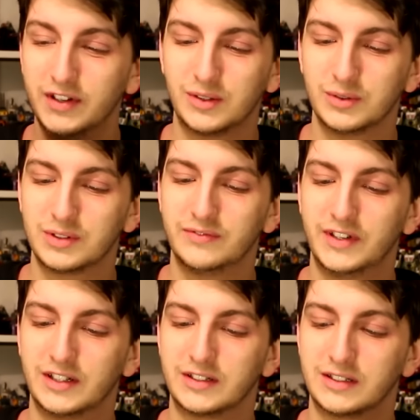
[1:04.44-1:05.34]
vehicles and
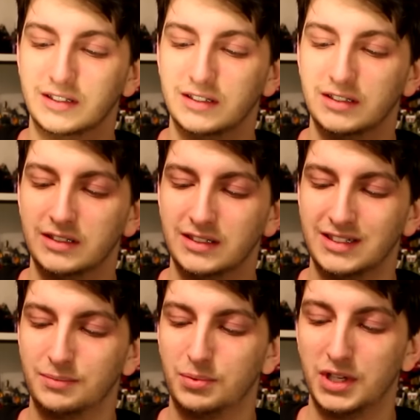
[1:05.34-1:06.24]
figures. So
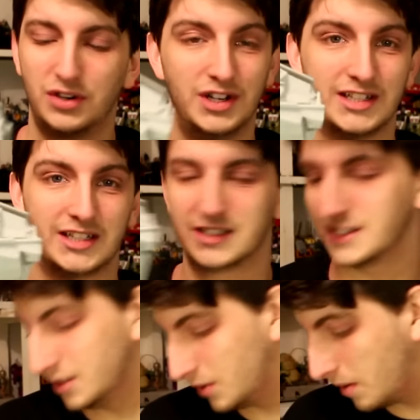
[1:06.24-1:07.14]
that's pretty crazy.
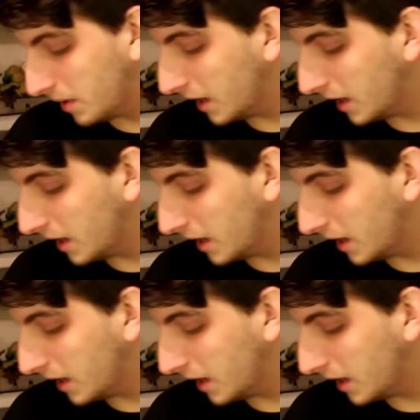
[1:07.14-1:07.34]
So I'm